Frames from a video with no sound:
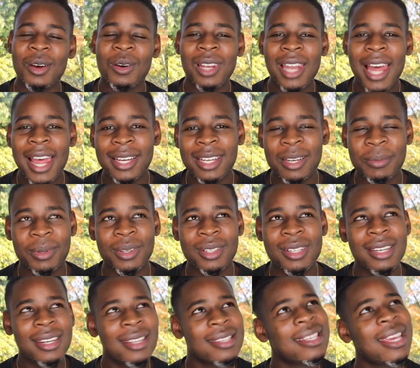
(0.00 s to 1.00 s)

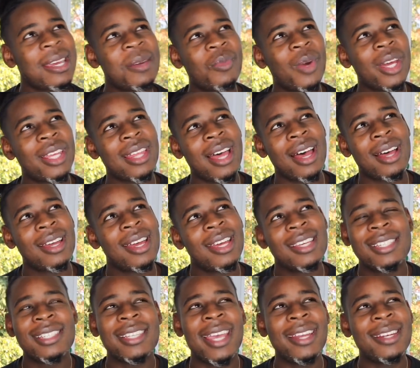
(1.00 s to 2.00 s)
likable in the same way
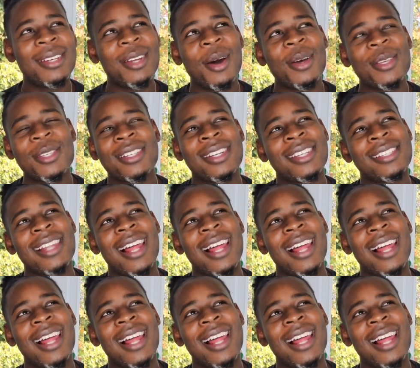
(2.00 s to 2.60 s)
that Shane Dawson is